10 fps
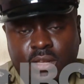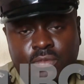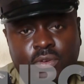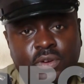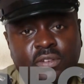
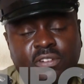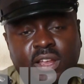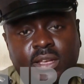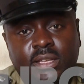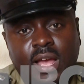for
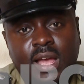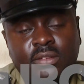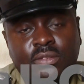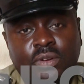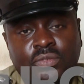
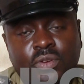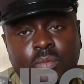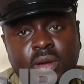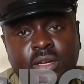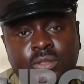reflectors, traffic
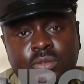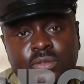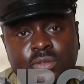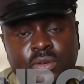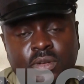
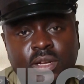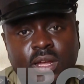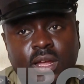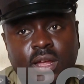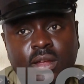operations on
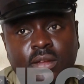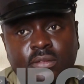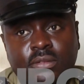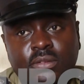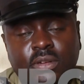
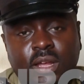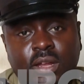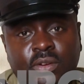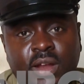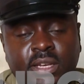
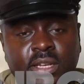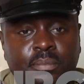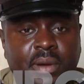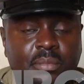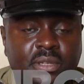
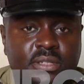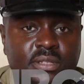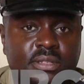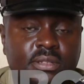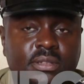riding
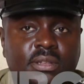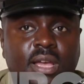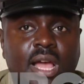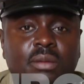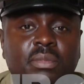permits,
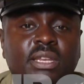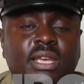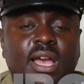and many